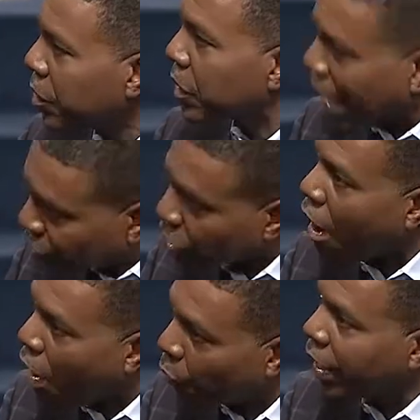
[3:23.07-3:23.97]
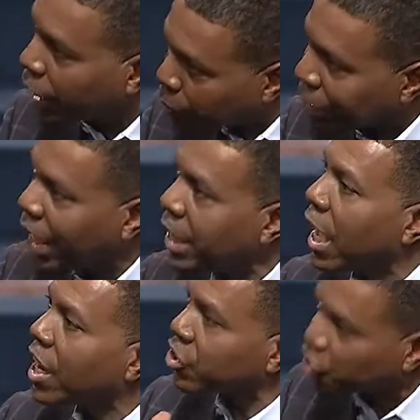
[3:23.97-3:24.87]
that's already
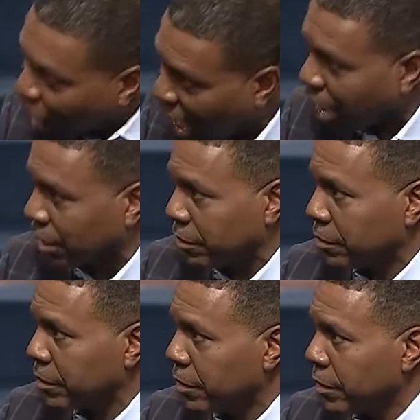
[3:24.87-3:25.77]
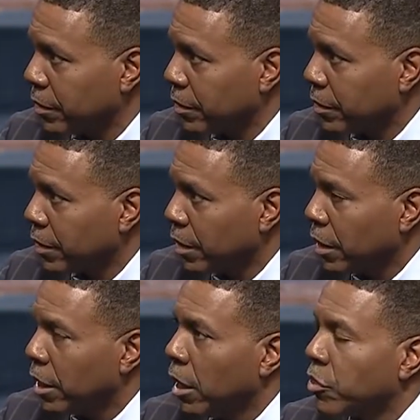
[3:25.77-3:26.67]
been done.
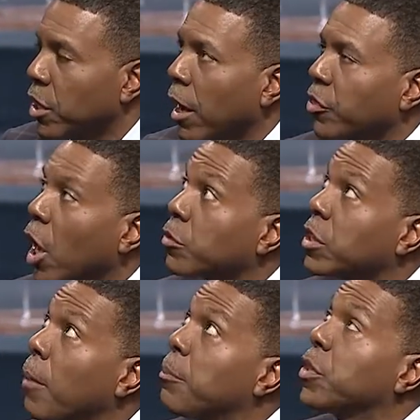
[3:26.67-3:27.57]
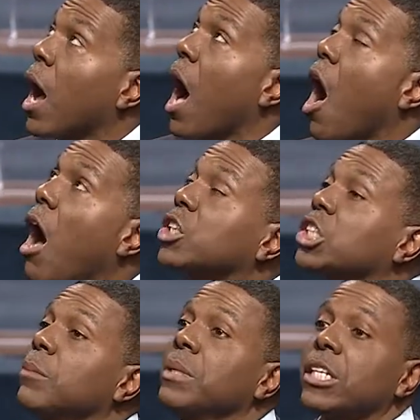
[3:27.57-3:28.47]
The, the, the, the
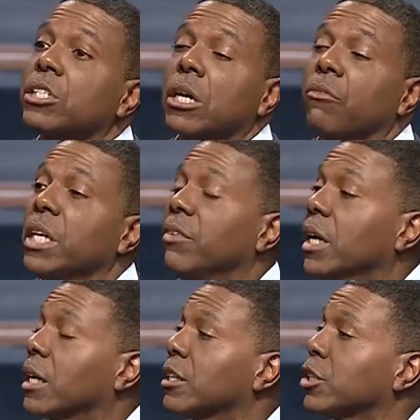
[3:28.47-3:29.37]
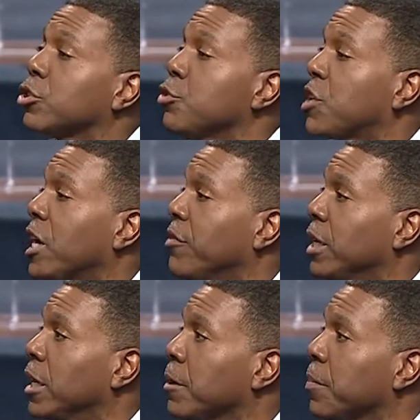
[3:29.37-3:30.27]
awesomeness of living under this new
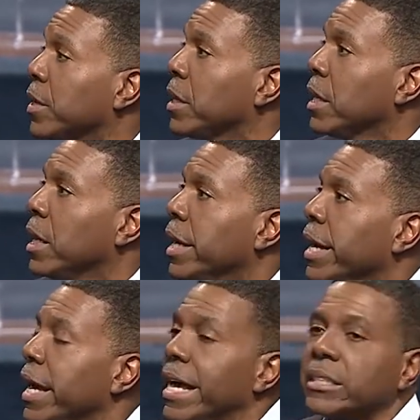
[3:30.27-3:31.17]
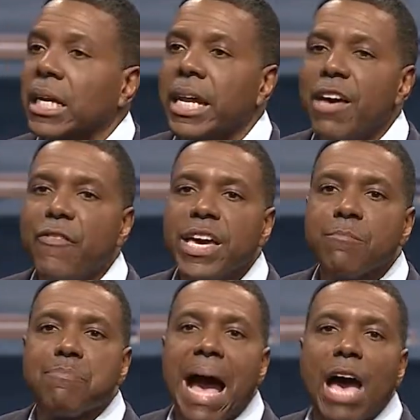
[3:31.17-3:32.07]
covenant is
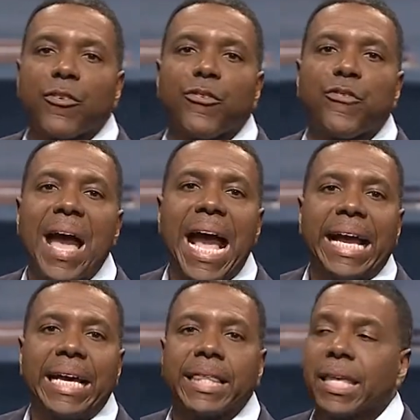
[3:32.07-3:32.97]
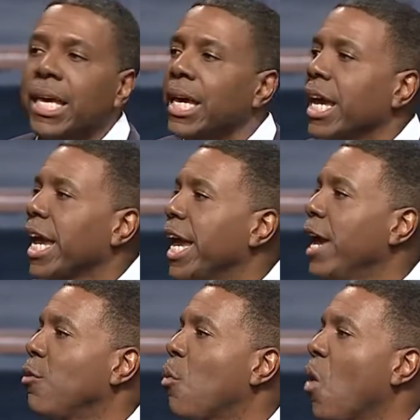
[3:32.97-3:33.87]
living by faith
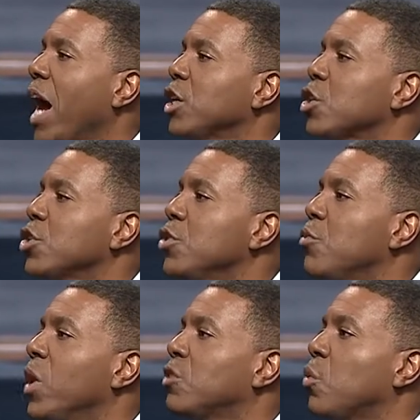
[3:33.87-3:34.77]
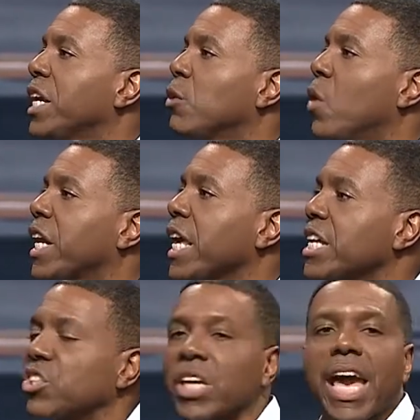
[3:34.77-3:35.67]
and what you what what what
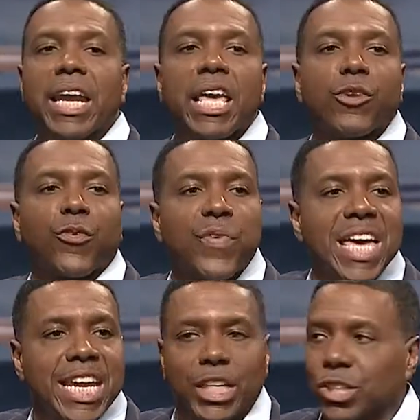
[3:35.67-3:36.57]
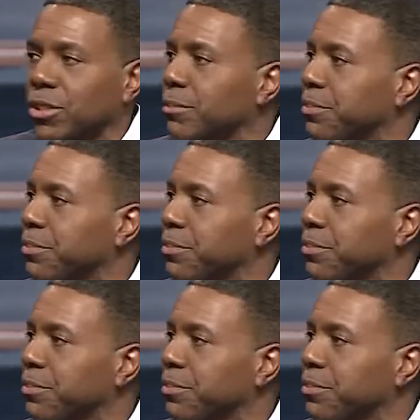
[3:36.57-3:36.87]
he said is finished.